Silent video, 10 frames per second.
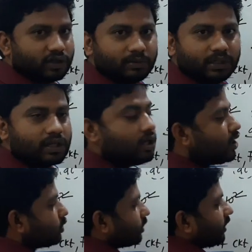terminal.
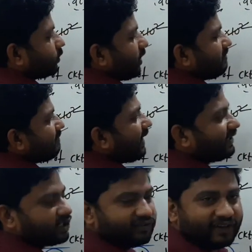So that's why
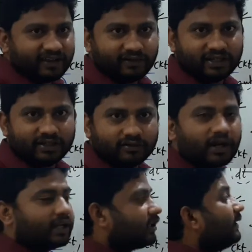-5 we need to
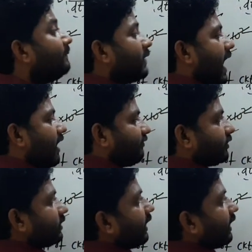write. After